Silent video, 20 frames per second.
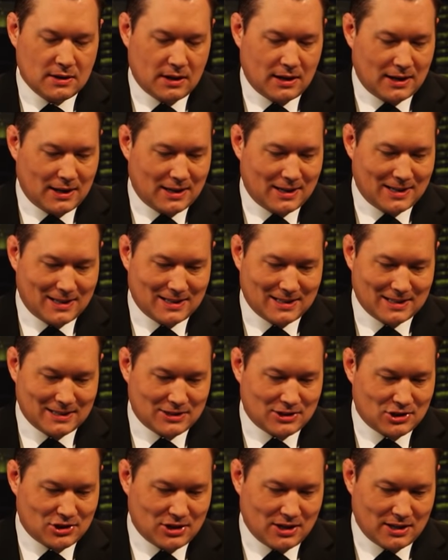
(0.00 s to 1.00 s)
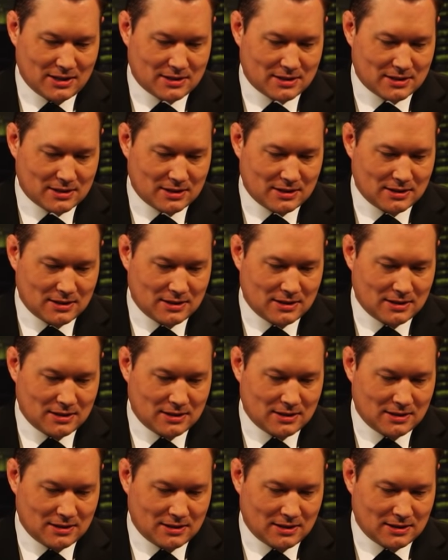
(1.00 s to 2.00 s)

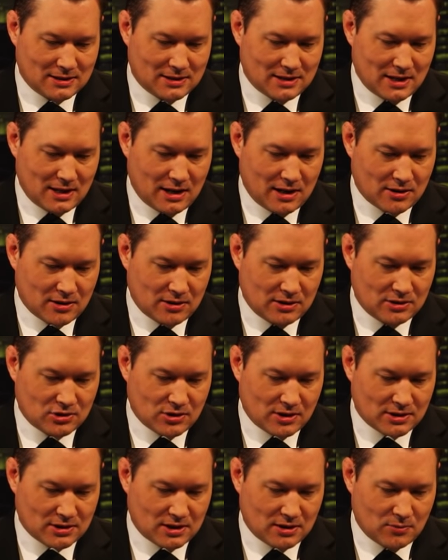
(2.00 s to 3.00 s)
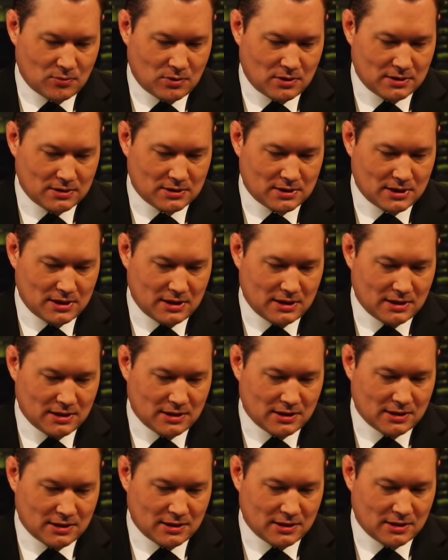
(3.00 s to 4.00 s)
Let's see any other interesting ones
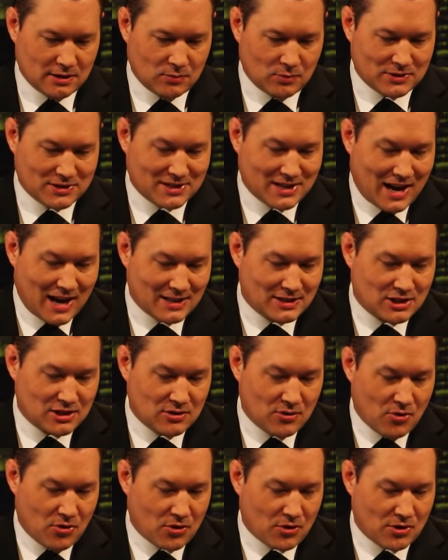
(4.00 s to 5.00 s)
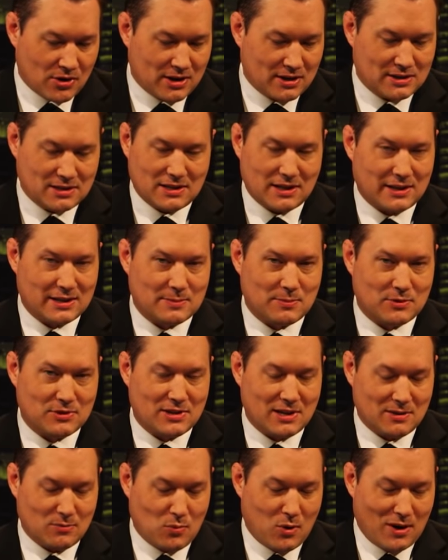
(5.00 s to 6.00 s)
here. Wisconsin,
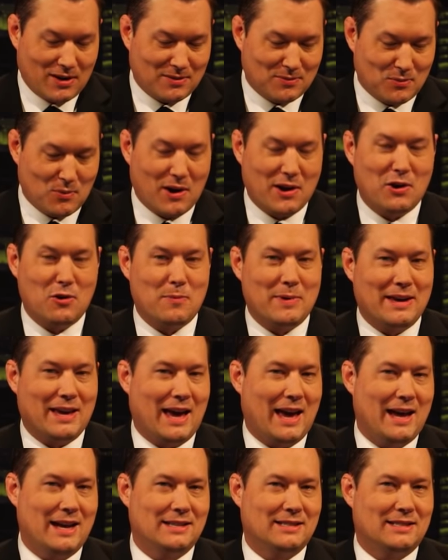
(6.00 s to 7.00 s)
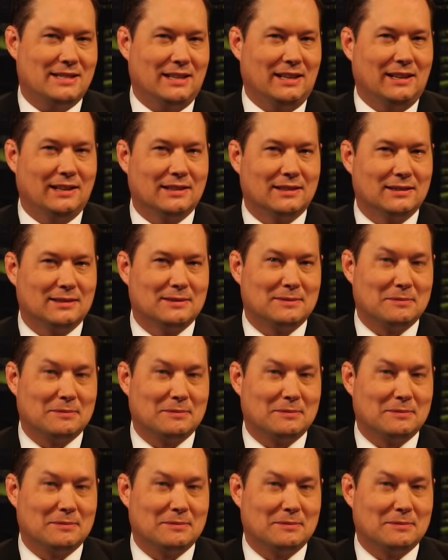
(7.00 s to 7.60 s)
36%. Wyoming, 18%.